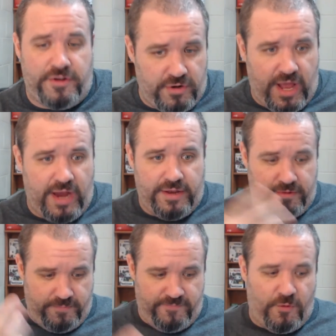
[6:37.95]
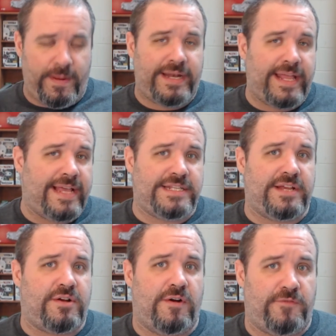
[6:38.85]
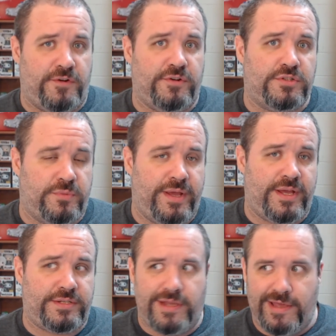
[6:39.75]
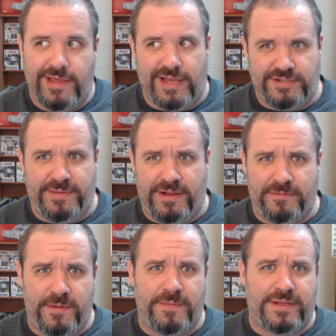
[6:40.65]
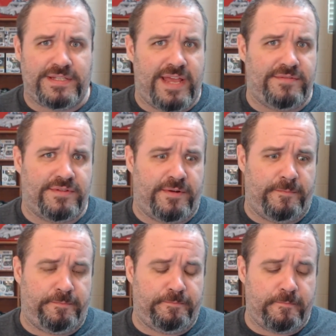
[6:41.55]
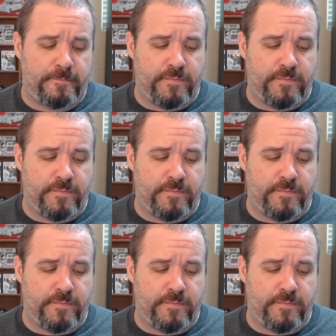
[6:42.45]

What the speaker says: You know, you format the SD card for your Switch. I should be able to put my saves on it.